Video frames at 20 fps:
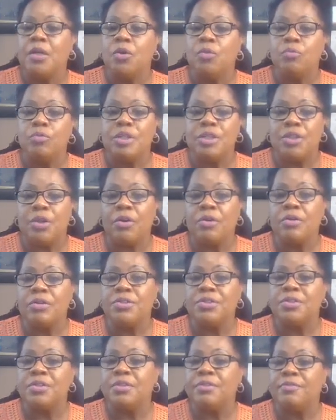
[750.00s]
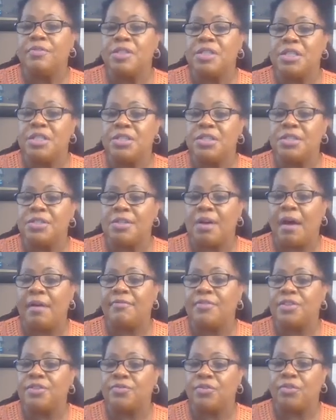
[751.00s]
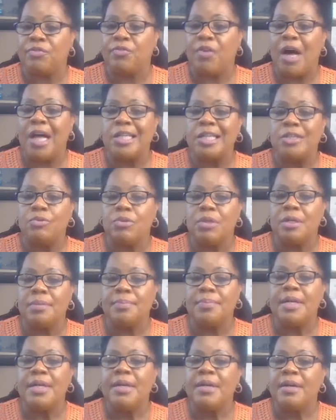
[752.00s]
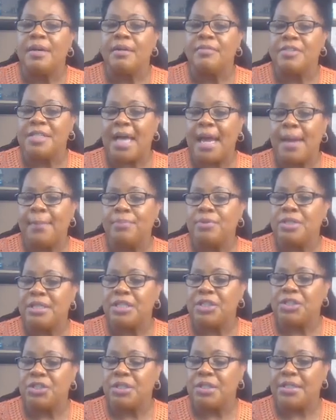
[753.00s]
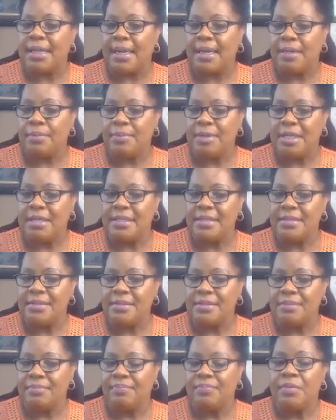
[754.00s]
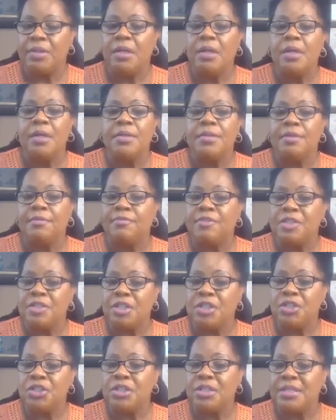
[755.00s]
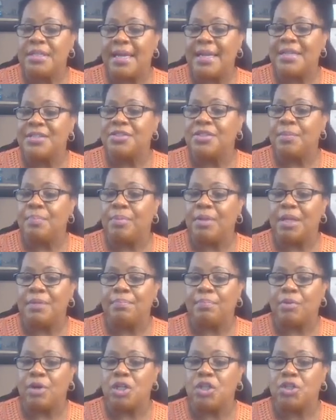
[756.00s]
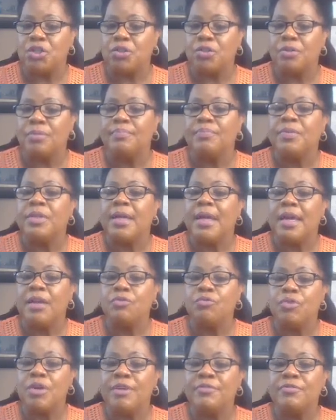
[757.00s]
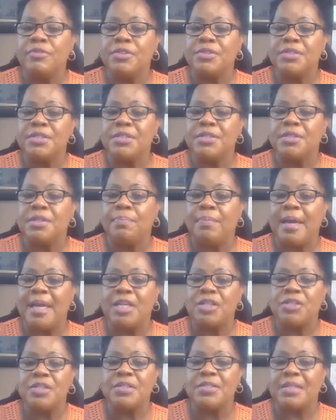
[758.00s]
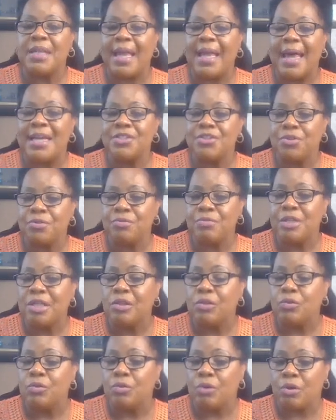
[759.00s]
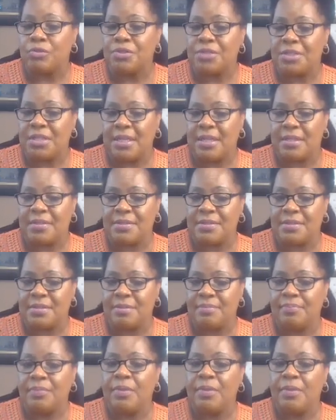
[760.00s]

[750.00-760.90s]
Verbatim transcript: Returns to the physician's office for follow up of his hypertension and diabetes. The physician takes the blood pressure and references the patient's last three glucose tests.